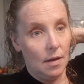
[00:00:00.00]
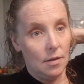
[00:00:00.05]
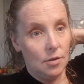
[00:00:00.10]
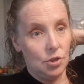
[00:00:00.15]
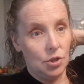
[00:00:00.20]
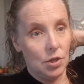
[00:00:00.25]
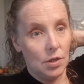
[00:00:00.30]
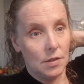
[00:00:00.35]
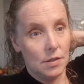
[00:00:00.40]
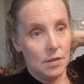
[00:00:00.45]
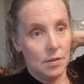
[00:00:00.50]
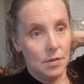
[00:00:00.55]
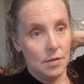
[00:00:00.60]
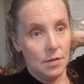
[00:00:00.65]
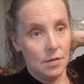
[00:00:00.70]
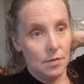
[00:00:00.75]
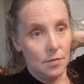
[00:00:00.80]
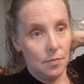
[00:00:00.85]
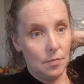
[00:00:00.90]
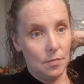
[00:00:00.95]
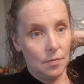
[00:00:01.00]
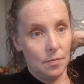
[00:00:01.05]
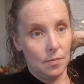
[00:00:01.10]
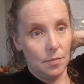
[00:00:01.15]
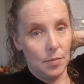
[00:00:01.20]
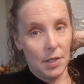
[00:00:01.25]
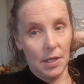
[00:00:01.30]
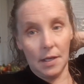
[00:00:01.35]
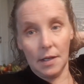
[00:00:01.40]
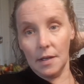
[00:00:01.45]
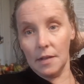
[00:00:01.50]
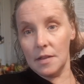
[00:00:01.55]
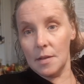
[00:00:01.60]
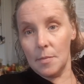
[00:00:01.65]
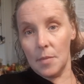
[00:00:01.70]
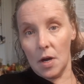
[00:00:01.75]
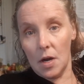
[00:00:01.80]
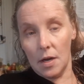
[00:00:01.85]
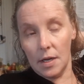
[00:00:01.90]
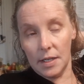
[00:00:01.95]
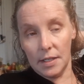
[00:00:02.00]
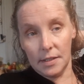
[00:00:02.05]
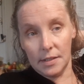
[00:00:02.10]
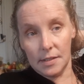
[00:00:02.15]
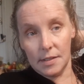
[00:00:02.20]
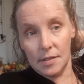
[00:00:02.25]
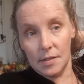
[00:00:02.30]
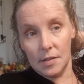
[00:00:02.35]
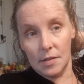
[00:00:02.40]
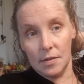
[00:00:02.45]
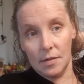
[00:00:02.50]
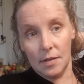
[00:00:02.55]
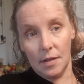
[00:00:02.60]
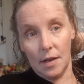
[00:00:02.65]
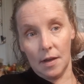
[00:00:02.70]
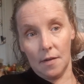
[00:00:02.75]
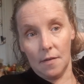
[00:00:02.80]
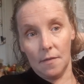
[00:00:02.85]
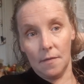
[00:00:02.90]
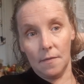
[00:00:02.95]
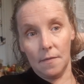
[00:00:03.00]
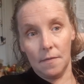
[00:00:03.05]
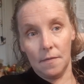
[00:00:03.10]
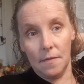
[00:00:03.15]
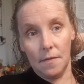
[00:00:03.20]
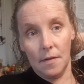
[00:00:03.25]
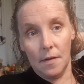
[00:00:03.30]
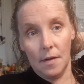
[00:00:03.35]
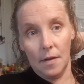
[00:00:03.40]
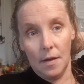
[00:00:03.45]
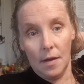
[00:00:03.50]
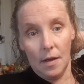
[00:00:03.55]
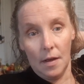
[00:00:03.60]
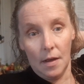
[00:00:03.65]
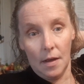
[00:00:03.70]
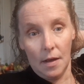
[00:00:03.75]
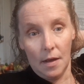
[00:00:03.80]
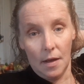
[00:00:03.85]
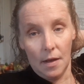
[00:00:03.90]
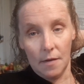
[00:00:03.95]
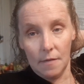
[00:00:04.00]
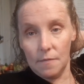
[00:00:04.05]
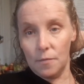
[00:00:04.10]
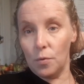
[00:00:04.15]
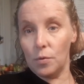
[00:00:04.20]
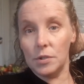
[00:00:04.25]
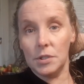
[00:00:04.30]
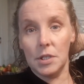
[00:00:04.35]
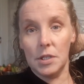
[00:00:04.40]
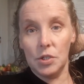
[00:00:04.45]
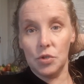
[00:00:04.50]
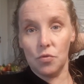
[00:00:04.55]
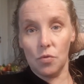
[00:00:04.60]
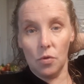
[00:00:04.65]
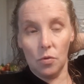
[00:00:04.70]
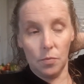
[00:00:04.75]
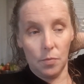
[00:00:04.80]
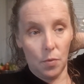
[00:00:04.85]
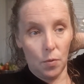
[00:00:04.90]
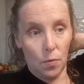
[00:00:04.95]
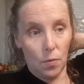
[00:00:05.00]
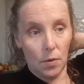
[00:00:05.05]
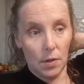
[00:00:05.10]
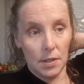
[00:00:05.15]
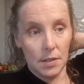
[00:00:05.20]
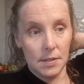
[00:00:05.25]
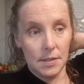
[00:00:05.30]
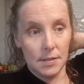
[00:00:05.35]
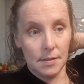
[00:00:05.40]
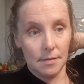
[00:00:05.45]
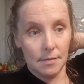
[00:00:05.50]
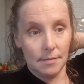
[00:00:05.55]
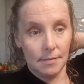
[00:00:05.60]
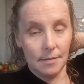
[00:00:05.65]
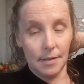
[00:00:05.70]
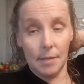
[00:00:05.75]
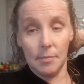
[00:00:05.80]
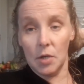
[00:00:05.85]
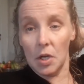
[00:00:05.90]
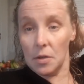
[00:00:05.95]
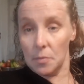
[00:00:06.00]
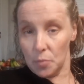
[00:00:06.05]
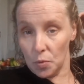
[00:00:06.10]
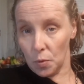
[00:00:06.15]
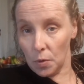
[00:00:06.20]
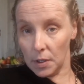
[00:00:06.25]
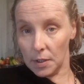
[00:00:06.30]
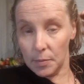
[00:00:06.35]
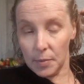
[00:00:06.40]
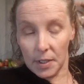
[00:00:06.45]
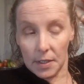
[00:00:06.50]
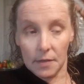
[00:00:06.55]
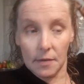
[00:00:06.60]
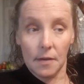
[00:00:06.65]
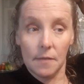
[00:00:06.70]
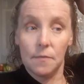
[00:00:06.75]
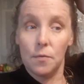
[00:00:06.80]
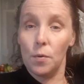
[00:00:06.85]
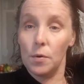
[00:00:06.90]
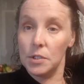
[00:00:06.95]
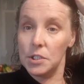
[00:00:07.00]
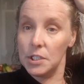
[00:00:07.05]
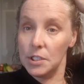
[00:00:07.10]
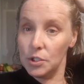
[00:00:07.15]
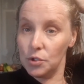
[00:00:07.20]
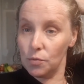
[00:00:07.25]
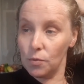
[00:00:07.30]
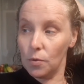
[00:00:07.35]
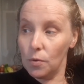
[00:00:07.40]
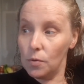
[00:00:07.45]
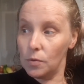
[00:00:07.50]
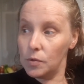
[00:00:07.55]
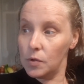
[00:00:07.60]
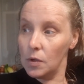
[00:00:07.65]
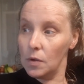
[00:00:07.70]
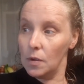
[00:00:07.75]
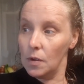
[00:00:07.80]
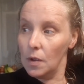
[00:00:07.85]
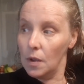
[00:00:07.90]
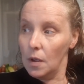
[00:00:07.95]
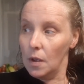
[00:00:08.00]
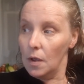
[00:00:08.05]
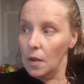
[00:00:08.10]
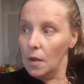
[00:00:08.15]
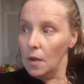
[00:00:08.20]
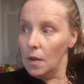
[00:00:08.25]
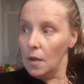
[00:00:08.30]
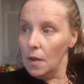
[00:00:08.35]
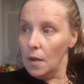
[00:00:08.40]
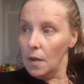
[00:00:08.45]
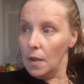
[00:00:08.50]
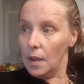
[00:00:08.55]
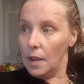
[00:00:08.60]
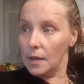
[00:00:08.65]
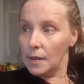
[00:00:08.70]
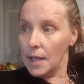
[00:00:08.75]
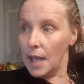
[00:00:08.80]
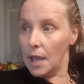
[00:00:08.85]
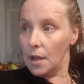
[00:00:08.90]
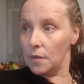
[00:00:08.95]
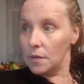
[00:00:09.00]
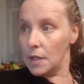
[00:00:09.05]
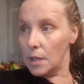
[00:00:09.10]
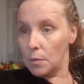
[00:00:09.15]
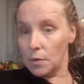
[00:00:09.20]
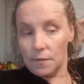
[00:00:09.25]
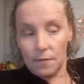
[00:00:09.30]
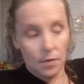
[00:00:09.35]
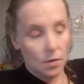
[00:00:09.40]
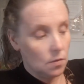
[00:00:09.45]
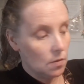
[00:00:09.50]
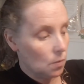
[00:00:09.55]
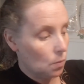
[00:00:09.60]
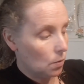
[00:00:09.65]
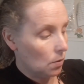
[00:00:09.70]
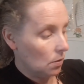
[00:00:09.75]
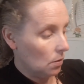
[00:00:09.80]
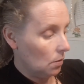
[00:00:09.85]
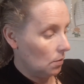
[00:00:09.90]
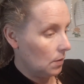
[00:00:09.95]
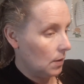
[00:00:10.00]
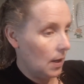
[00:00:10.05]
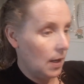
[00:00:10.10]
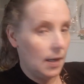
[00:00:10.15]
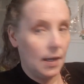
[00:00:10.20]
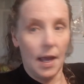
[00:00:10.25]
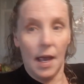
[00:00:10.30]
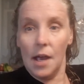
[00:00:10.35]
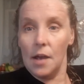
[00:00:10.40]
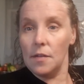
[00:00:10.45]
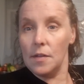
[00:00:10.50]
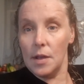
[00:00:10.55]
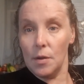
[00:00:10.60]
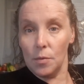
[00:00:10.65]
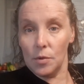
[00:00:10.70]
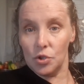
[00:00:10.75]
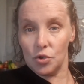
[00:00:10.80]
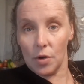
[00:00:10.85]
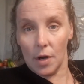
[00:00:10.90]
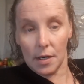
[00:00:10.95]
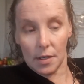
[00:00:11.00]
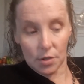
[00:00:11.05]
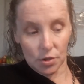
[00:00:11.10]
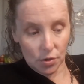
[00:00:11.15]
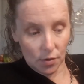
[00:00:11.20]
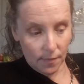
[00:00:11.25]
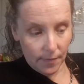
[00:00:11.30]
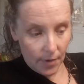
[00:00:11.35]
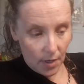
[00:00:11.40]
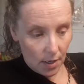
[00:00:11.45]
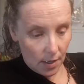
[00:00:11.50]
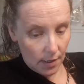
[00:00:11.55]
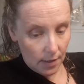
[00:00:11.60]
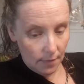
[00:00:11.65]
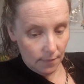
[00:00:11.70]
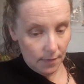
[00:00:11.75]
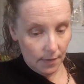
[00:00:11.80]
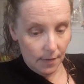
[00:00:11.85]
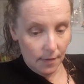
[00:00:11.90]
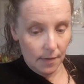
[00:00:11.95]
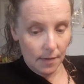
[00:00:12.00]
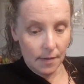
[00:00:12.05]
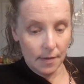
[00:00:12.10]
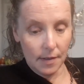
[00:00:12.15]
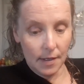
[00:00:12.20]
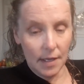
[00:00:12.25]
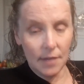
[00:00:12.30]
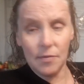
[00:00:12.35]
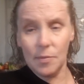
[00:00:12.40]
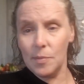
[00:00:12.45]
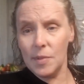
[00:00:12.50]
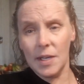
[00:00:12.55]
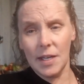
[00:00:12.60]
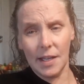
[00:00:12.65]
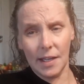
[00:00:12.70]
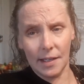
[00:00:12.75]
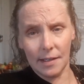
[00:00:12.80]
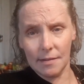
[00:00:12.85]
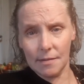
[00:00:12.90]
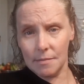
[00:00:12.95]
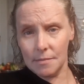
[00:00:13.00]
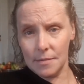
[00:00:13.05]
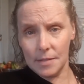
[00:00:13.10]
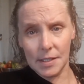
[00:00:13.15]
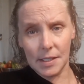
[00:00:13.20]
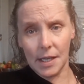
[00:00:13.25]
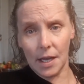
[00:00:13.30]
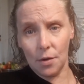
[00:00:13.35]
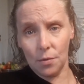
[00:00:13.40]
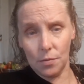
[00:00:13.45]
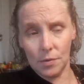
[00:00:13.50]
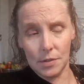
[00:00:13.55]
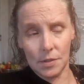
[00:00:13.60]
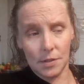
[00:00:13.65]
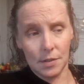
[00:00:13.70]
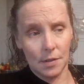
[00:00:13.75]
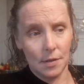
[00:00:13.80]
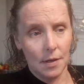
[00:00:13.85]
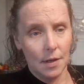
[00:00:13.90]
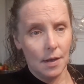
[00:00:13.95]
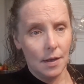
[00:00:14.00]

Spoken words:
just being in the minds of 14-year-old boys. I'm not a boy, but a 14-year-old, and how they would view the world and how they would try to survive, even being scouts.